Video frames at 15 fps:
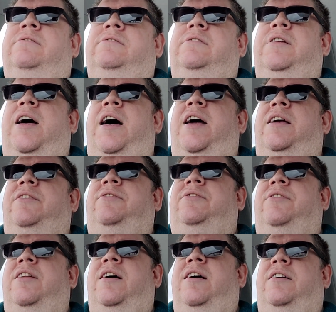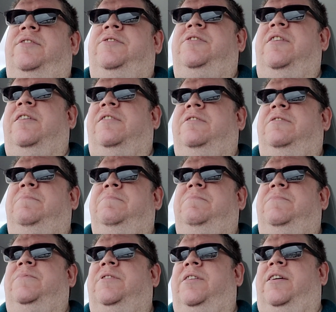Nice. You're not gonna...
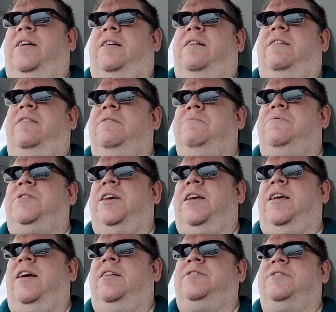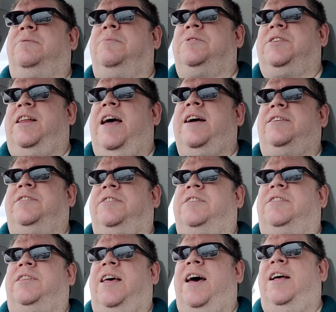you dickheads. There was an
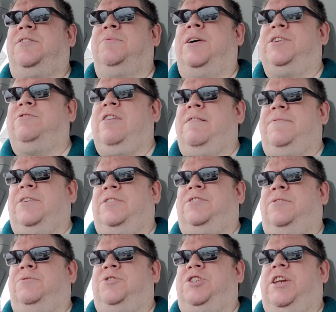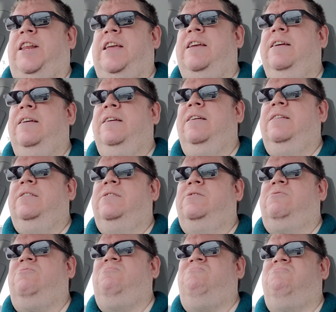accident. That's why traffic's so shitty.
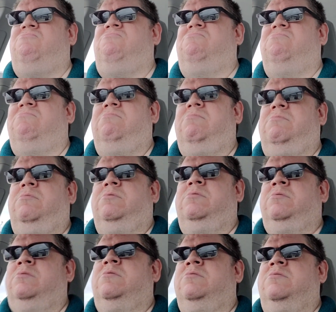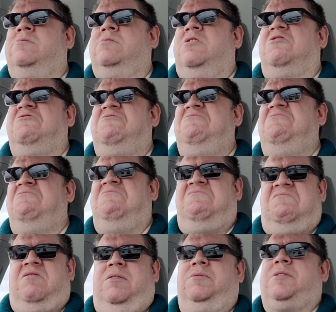Ooh.
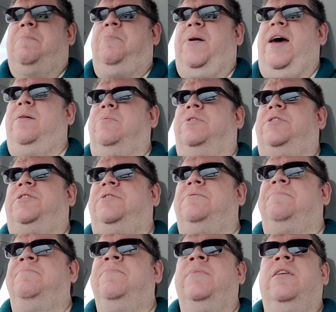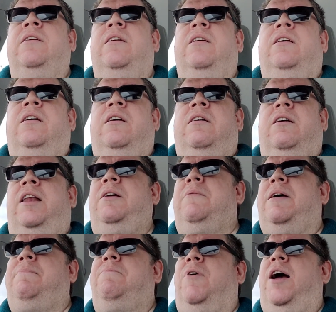Ew, that was a bad one, too.
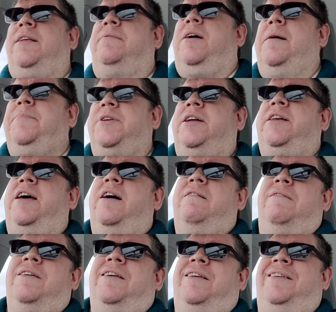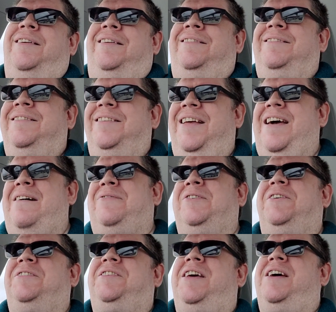Anyway, right, I'm done now. Have a
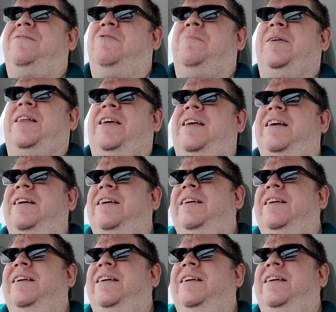good day, everybody.